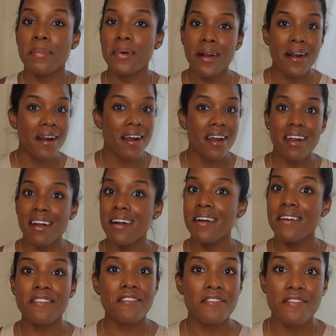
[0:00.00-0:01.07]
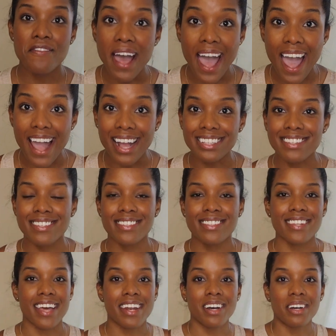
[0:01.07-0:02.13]
perfect perfect
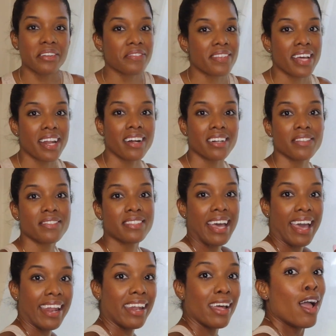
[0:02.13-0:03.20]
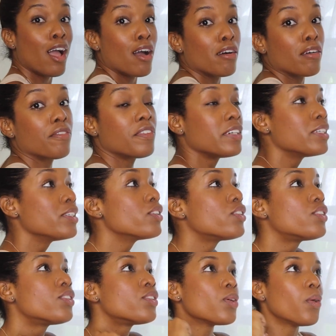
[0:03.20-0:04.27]
10 out of 10 out of 10 feels
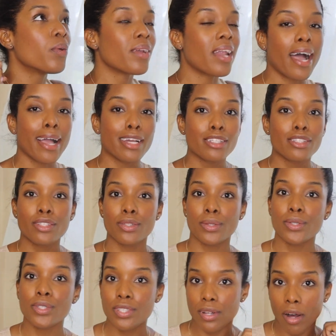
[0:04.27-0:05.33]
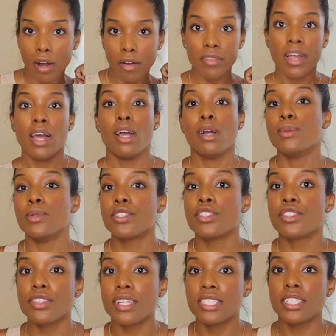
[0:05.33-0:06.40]
so nice so soft it was
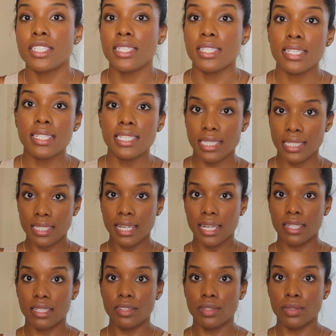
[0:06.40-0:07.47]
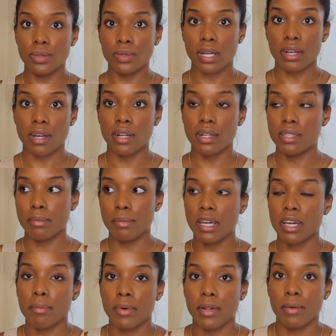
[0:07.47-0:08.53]
stretchy easy to get into i got a little
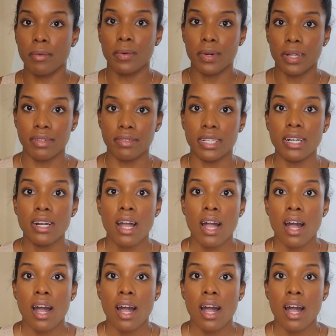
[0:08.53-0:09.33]
makeup on it or whatever